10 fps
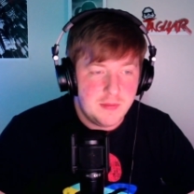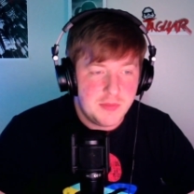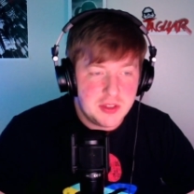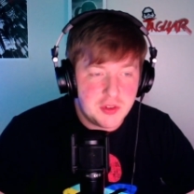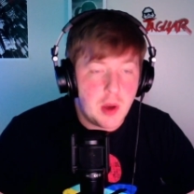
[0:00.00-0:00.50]

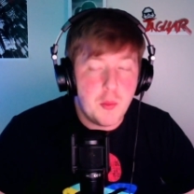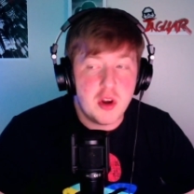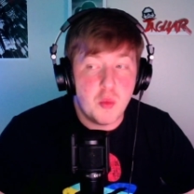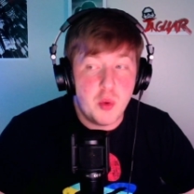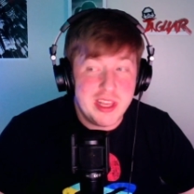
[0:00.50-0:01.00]

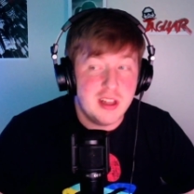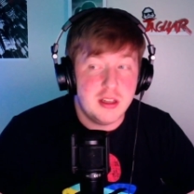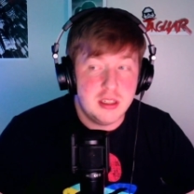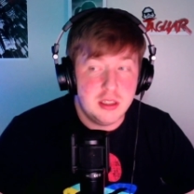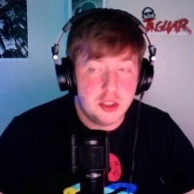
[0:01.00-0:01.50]
someone will
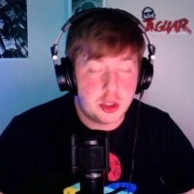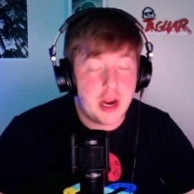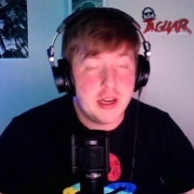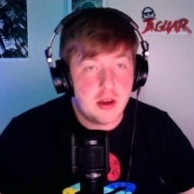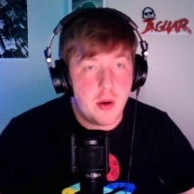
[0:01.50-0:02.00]
try
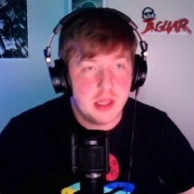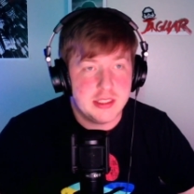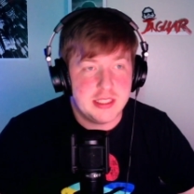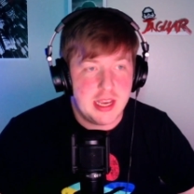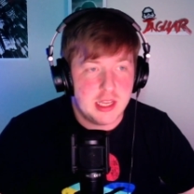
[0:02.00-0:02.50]
to go on
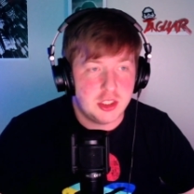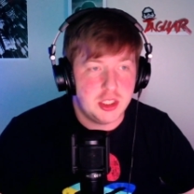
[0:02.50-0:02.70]
stage